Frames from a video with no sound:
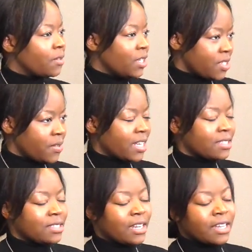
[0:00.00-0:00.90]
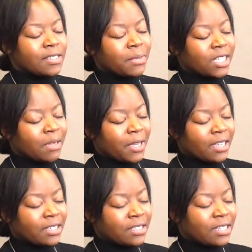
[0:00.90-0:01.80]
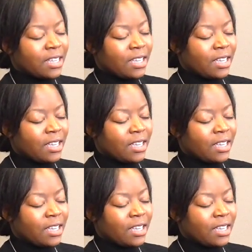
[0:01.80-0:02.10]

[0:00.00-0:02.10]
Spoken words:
so also exercise bulimic. And